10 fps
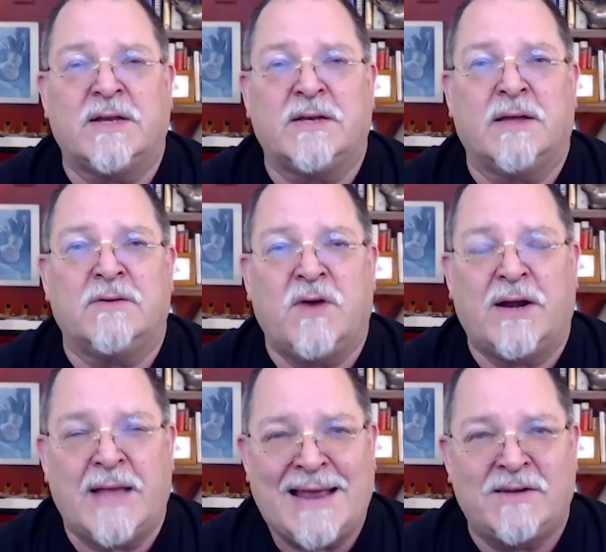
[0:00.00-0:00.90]
and
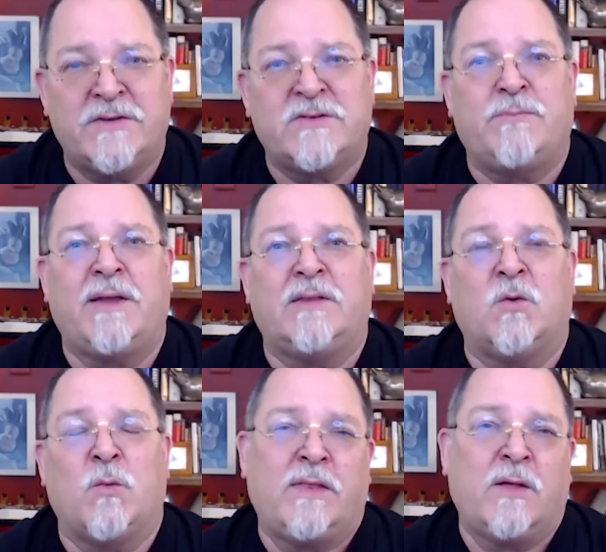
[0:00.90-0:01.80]
try to anticipate
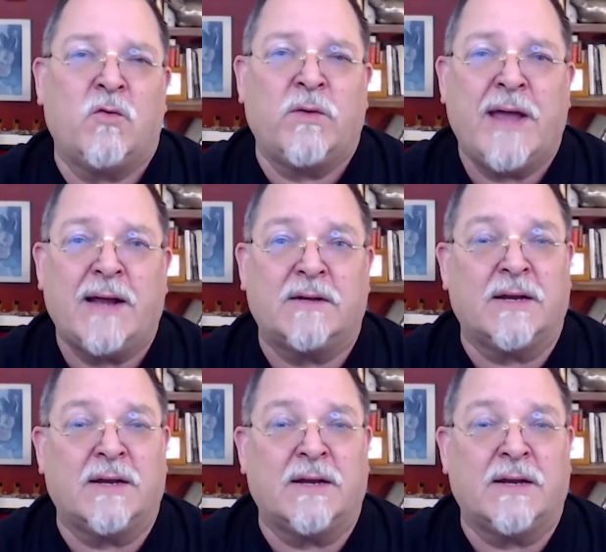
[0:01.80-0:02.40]
the way they will react.